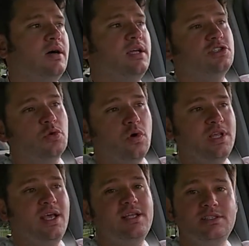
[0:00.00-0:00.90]
In
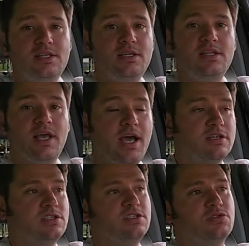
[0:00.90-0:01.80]
2018 they
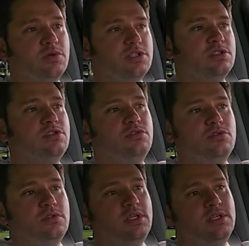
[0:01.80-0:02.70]
actually switched
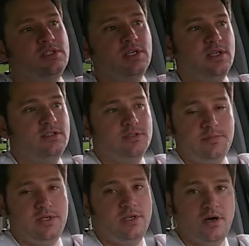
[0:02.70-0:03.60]
to the
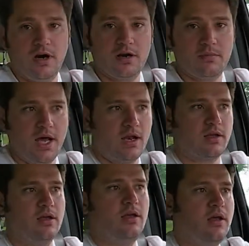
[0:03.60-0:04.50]
10-speed automatic,
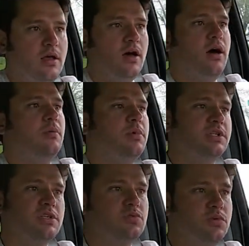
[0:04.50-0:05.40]

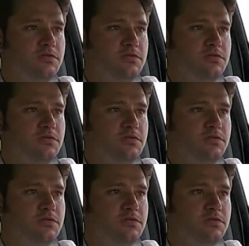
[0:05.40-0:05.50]
but this one